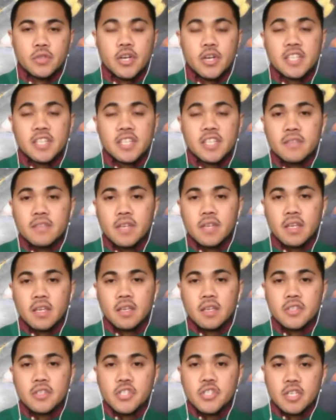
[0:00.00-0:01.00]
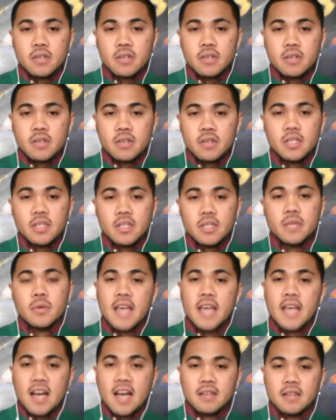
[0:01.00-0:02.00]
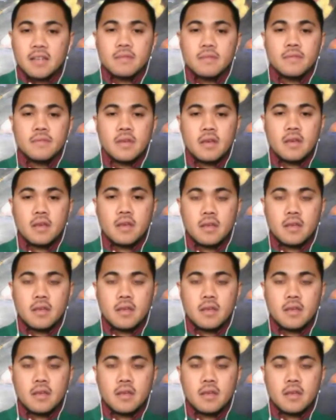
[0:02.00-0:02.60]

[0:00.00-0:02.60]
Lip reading: your activity generally will be active.